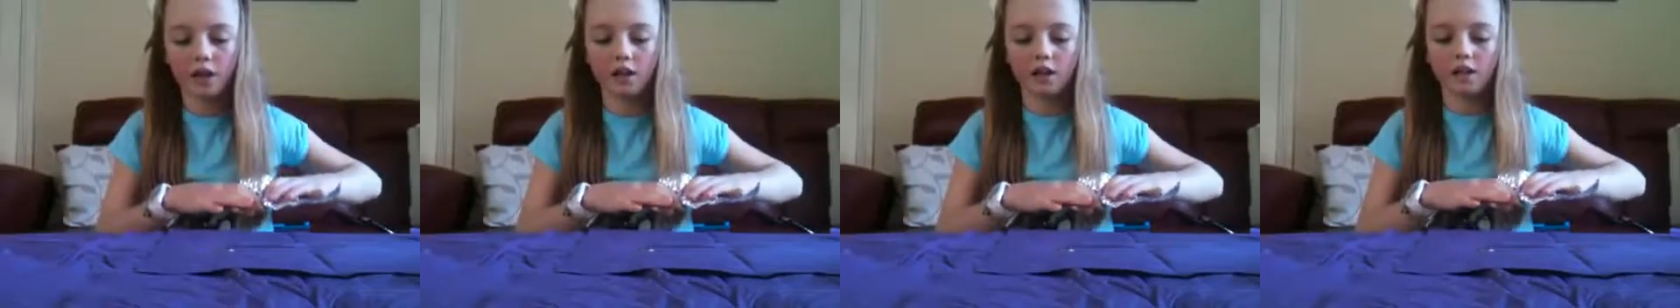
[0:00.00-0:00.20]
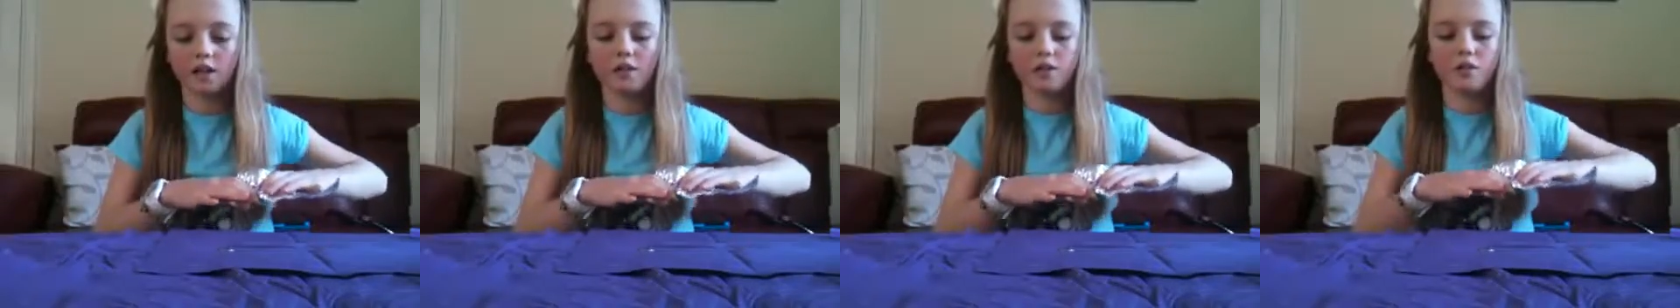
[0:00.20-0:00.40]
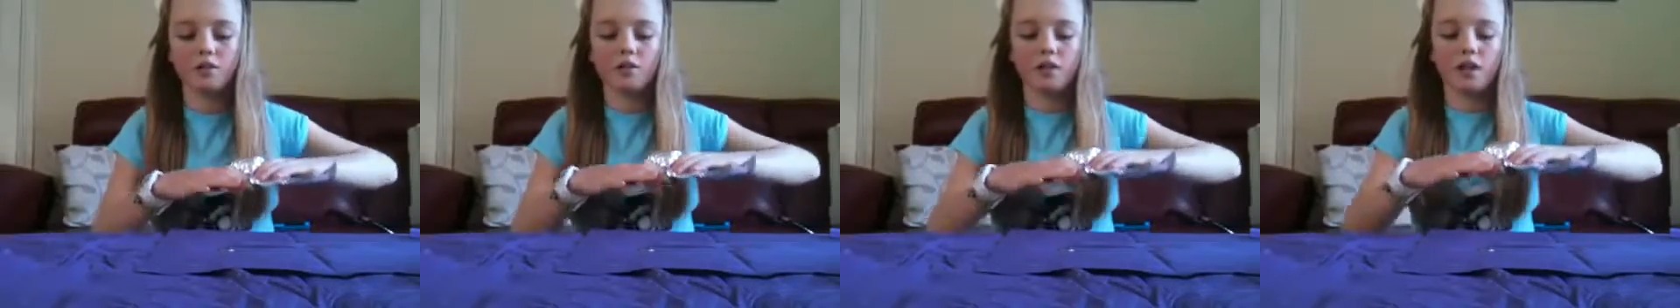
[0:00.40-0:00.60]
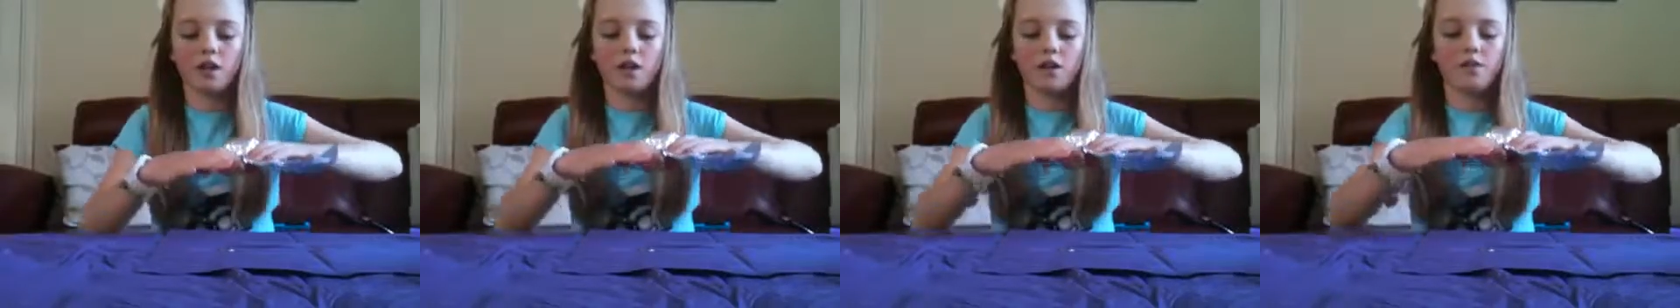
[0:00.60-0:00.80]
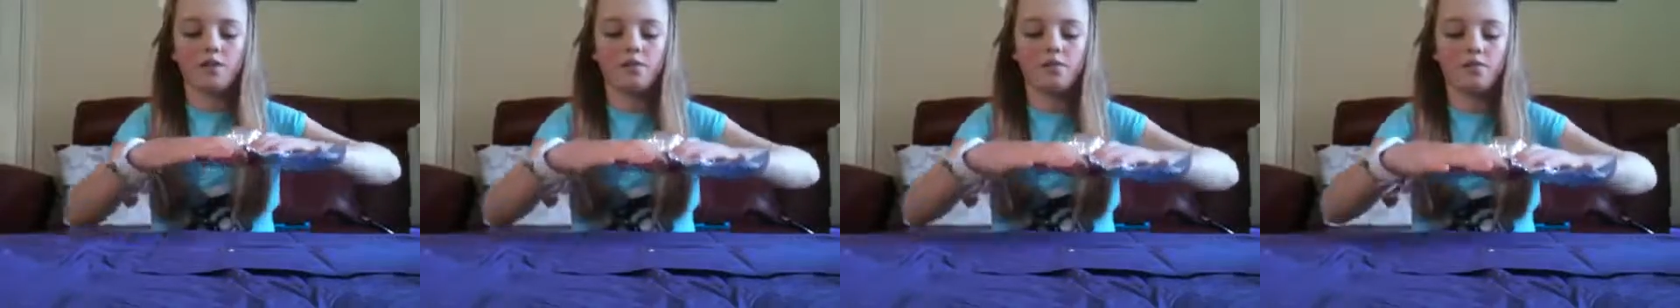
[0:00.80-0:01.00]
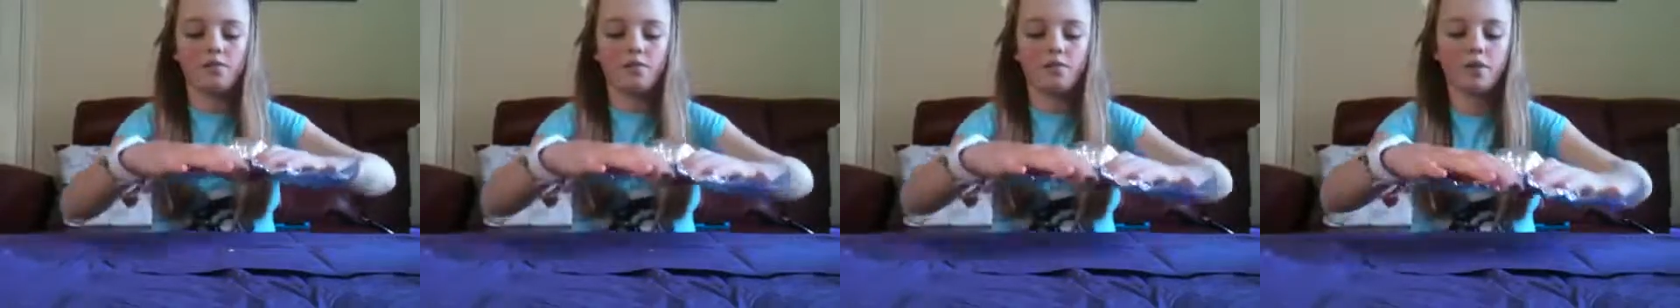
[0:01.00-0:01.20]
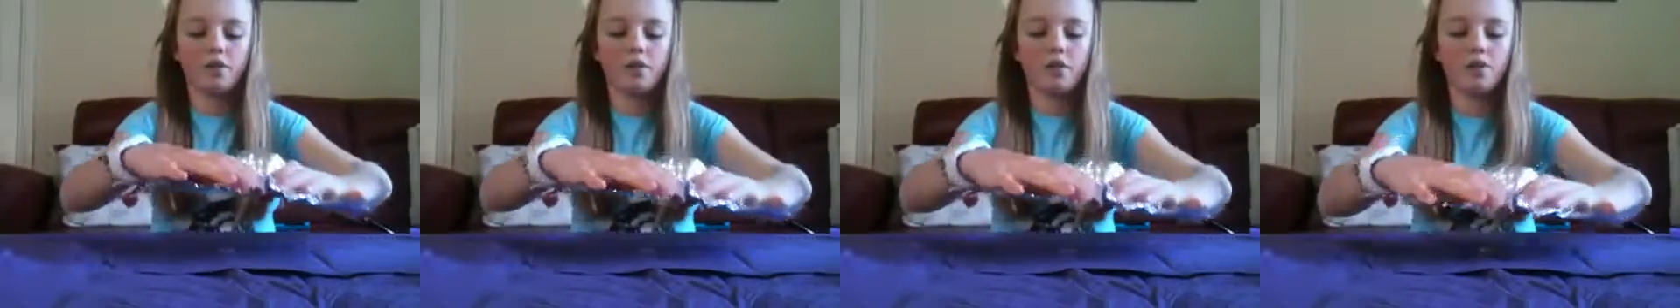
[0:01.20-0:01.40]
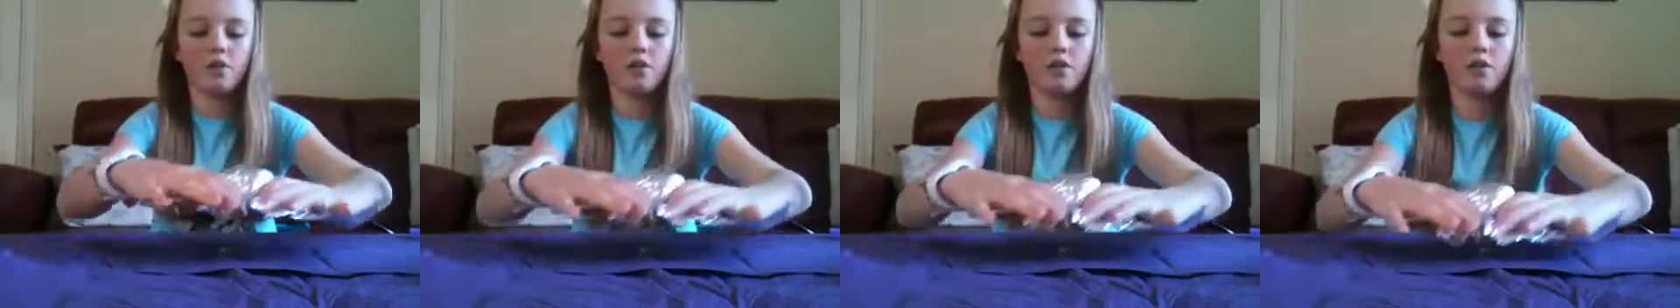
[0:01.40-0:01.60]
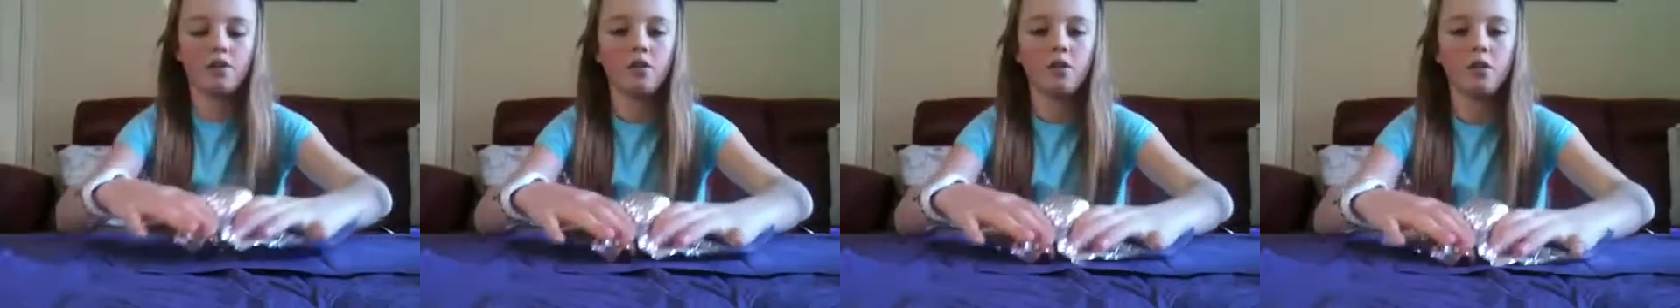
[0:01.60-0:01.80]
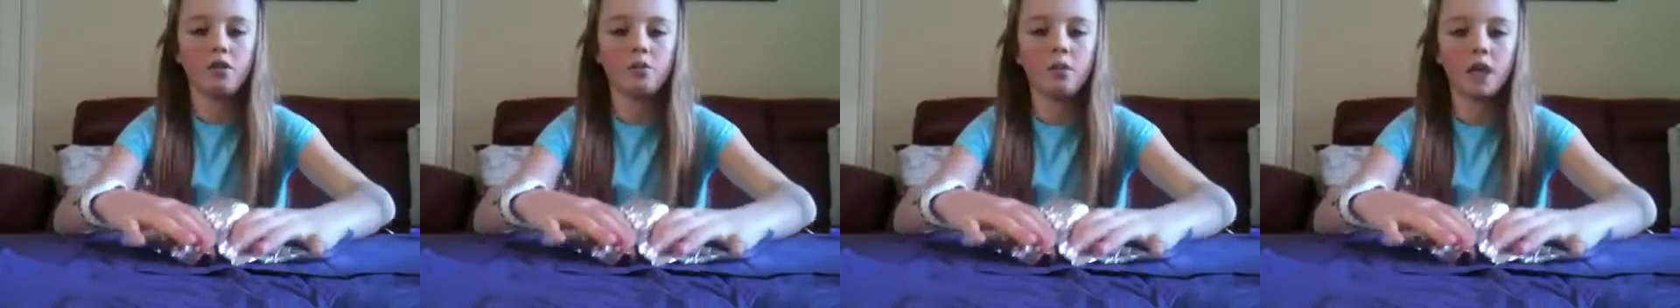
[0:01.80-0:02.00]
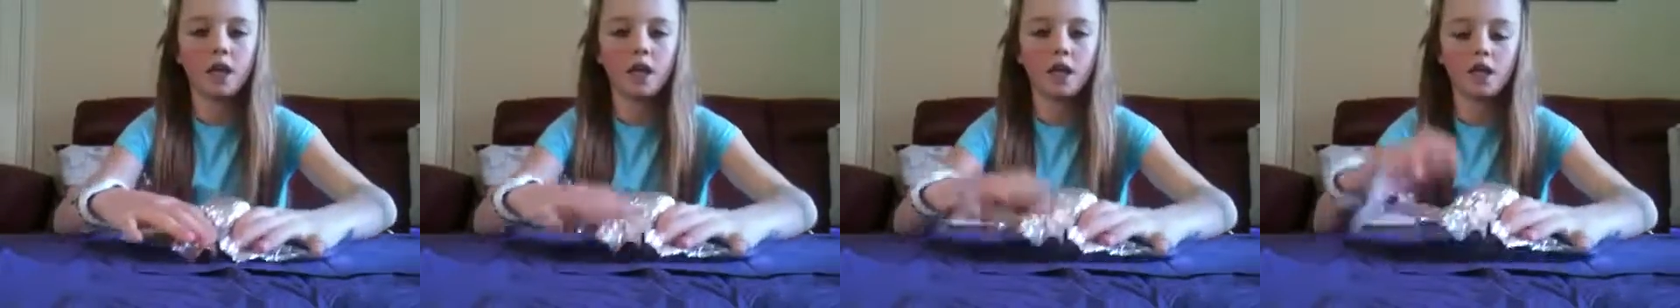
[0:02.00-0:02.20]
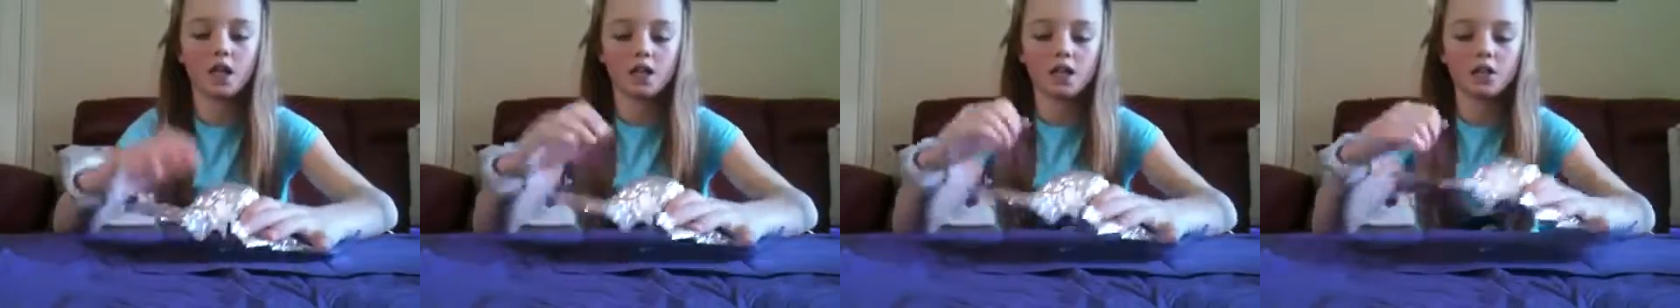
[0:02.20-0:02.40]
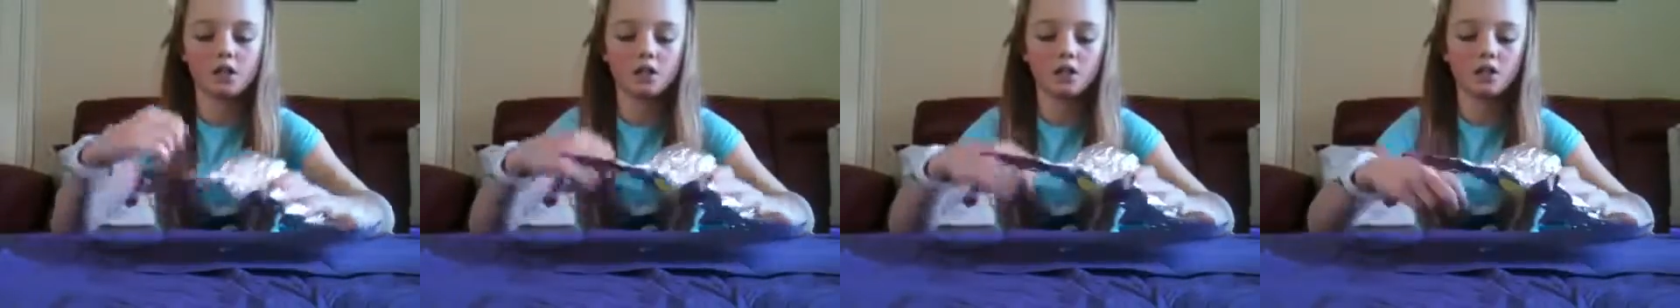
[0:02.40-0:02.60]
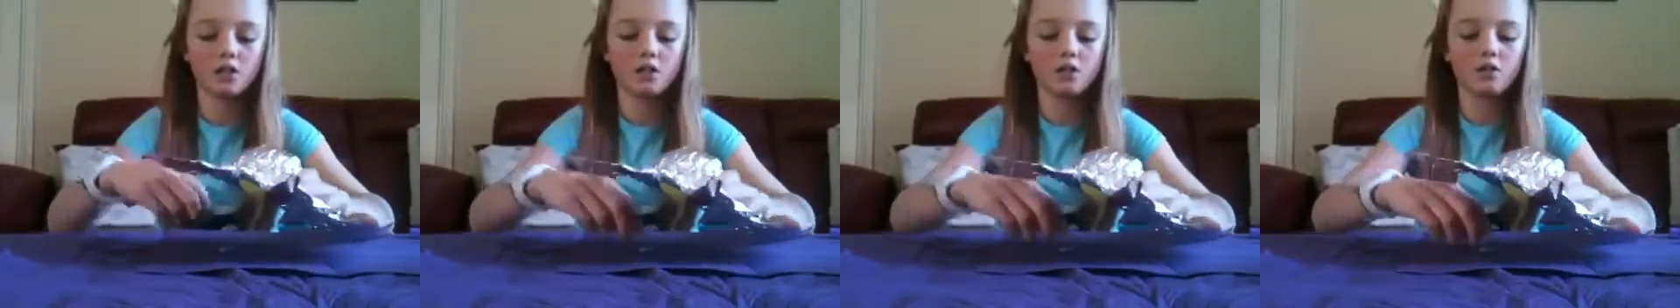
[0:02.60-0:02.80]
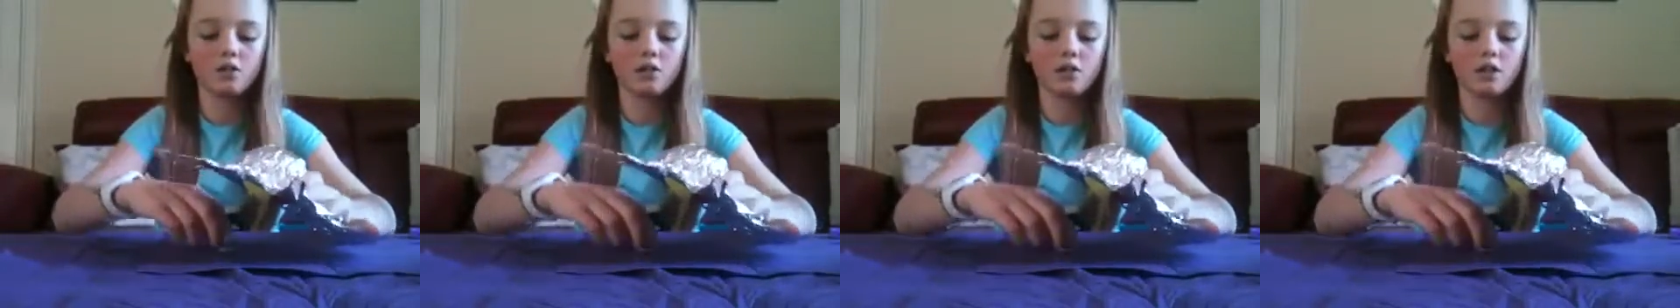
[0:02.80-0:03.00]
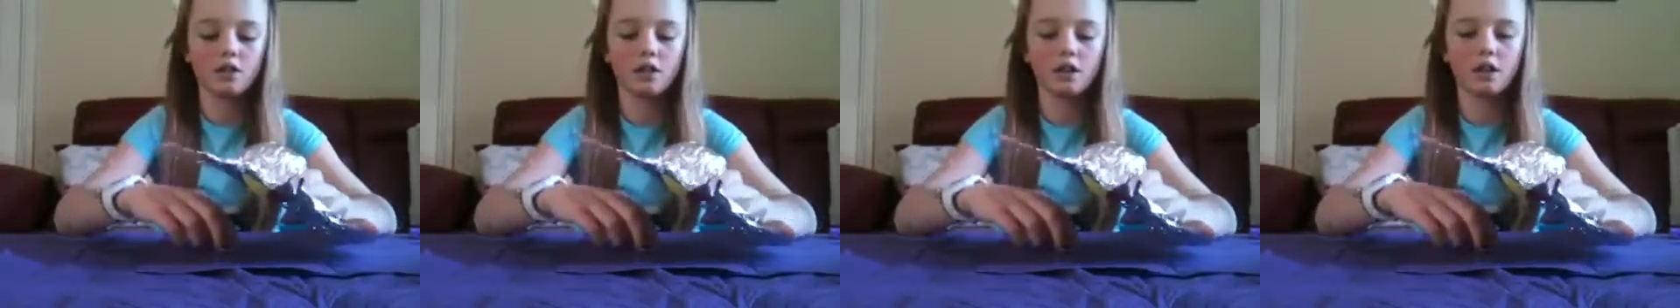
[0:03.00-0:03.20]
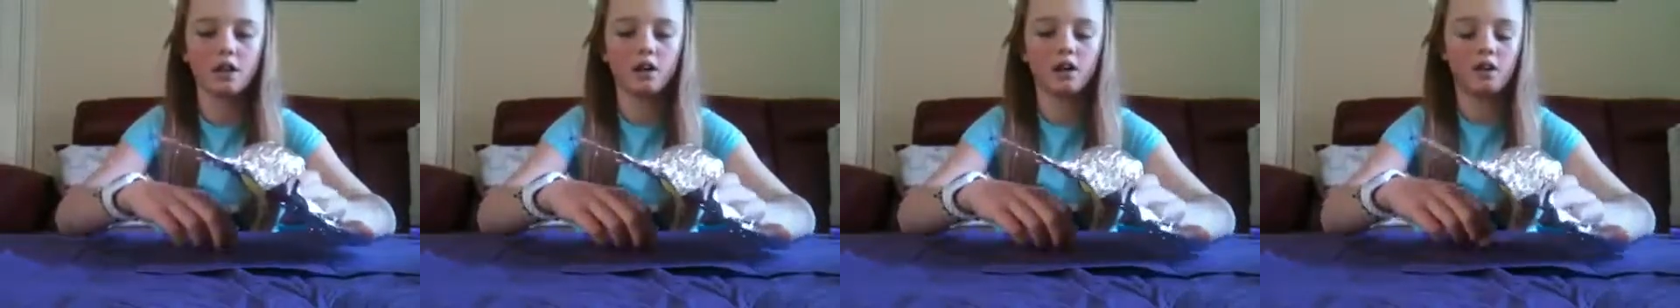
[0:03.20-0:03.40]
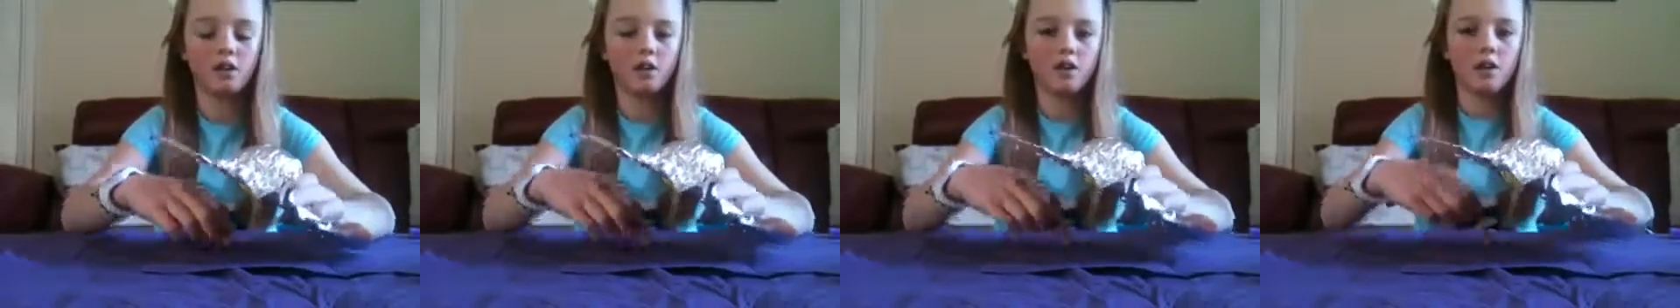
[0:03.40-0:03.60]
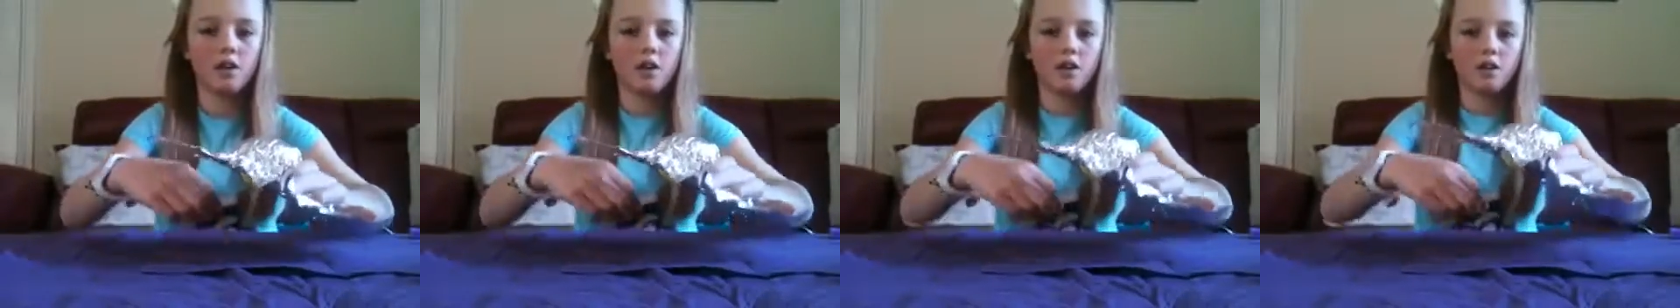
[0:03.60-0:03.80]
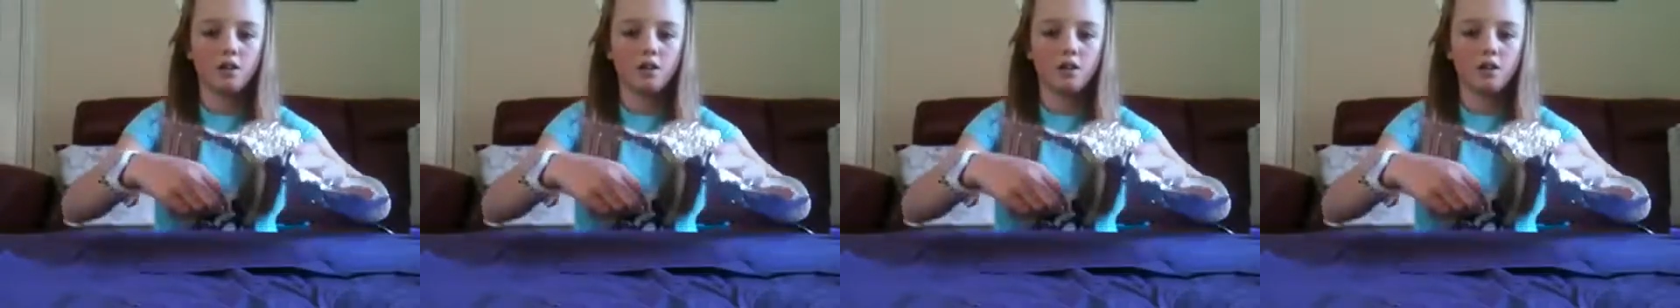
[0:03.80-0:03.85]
and it's still there. Then you make an excuse and say, oh,